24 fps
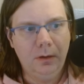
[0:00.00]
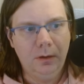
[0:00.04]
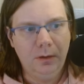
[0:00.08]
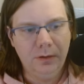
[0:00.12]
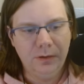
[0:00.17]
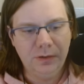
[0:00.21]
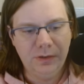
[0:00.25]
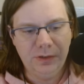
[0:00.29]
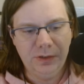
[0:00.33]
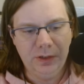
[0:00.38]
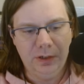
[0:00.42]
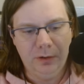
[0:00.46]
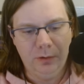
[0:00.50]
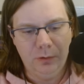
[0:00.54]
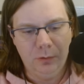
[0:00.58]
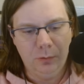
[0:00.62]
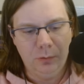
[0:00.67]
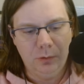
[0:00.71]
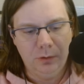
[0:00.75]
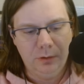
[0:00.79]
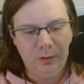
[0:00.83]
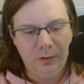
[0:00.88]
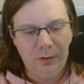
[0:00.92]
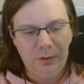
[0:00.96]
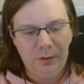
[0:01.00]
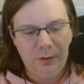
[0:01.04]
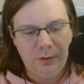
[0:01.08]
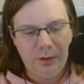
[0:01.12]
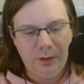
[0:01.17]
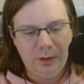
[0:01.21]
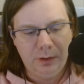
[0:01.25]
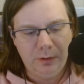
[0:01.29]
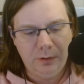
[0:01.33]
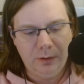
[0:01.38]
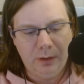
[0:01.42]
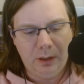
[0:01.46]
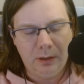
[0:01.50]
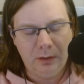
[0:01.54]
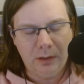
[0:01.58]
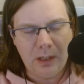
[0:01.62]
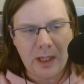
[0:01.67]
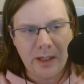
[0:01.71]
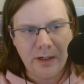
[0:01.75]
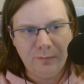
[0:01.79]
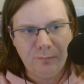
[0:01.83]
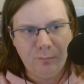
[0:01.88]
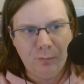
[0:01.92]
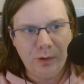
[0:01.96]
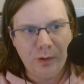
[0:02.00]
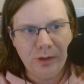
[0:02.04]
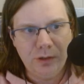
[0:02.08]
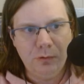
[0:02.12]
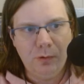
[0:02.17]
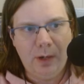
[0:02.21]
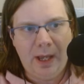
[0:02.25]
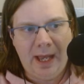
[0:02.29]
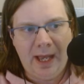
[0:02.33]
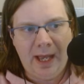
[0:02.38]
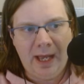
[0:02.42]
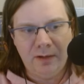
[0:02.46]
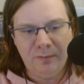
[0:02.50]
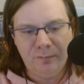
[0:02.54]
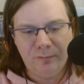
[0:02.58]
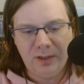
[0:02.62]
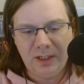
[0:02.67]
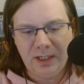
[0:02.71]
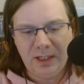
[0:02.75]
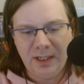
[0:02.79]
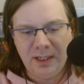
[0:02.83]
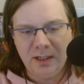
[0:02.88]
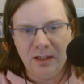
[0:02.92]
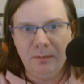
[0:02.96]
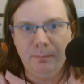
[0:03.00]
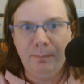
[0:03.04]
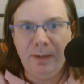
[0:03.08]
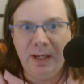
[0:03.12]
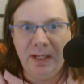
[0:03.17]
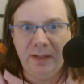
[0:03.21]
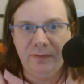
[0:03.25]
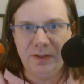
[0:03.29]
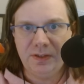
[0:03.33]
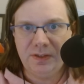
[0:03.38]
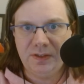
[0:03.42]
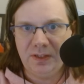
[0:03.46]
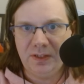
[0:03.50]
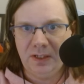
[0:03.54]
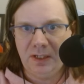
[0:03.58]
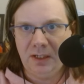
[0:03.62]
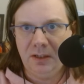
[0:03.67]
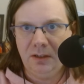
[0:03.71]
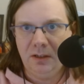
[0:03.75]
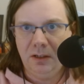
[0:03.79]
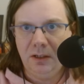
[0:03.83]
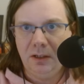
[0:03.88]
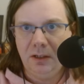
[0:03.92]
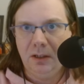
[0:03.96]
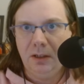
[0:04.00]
So a lot of what you have in Paint the Scene,